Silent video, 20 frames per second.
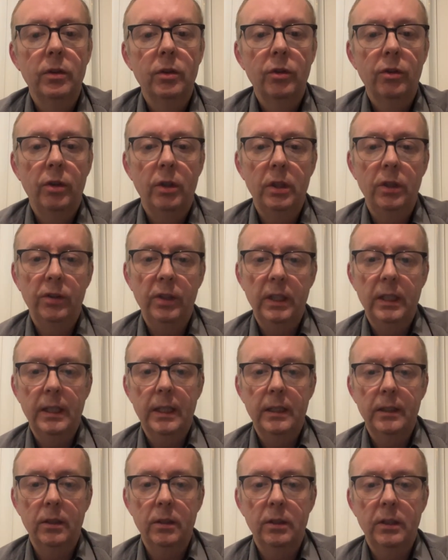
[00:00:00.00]
So you see
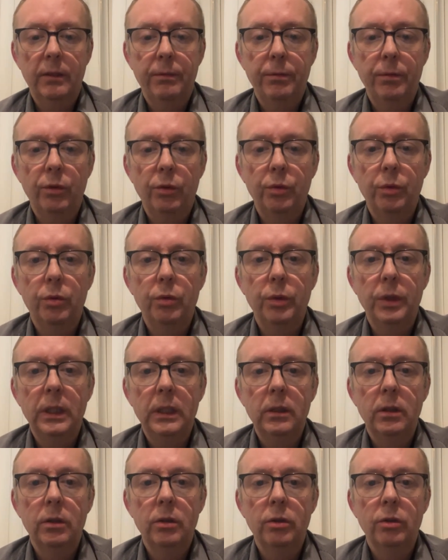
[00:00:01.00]
there the difference
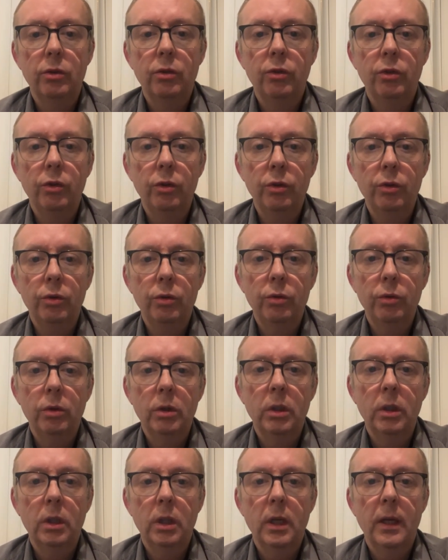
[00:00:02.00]
between
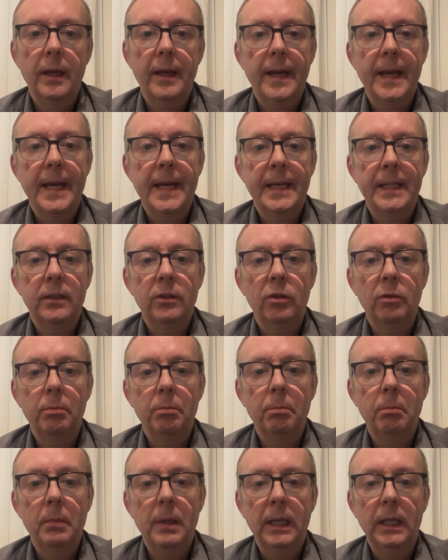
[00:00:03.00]
do and
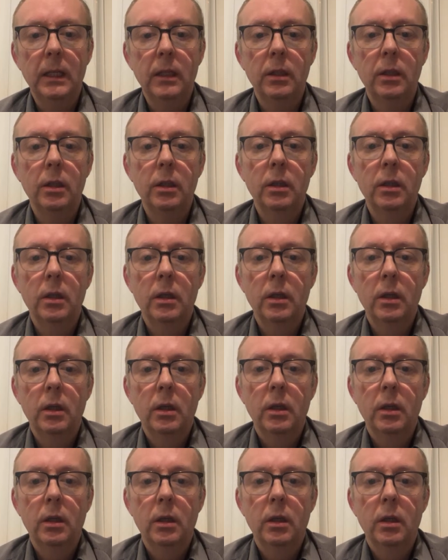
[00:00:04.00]
make.
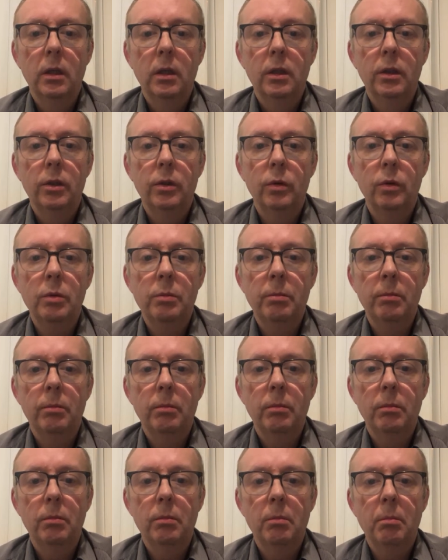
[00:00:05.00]
So we
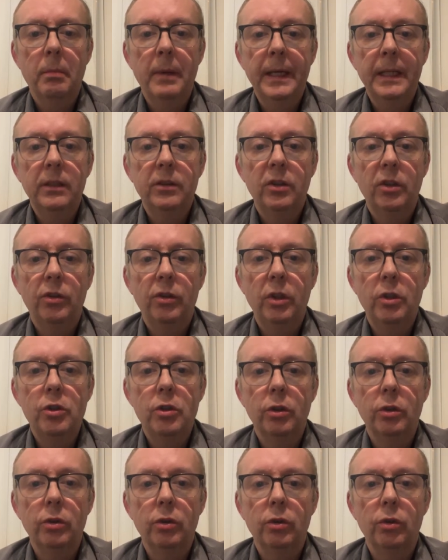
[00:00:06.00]
make
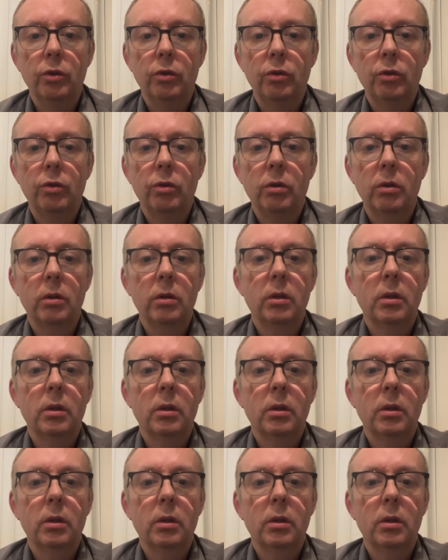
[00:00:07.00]
decisions.